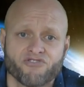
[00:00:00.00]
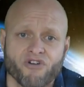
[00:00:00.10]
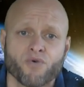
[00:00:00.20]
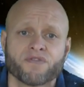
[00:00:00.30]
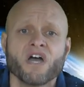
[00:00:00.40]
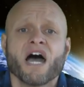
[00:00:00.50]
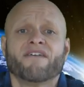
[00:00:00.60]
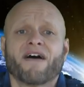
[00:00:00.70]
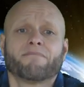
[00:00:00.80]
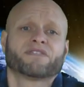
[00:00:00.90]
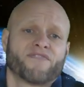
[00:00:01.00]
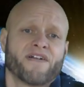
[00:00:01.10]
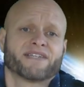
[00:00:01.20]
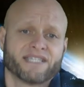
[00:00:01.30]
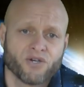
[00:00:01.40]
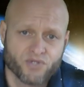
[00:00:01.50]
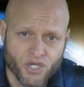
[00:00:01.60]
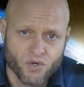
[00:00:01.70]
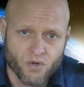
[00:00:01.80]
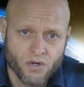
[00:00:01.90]
a growth of atmospheric
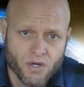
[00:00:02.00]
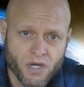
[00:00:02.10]
CO2.